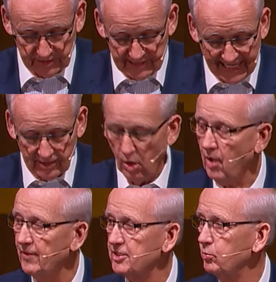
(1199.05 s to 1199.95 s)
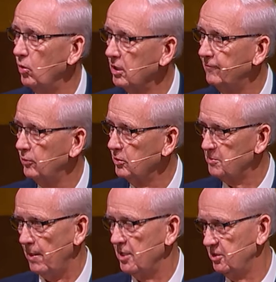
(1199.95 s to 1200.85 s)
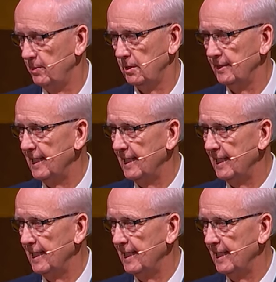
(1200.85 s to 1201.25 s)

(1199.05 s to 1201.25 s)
to take on this wonderful responsibility.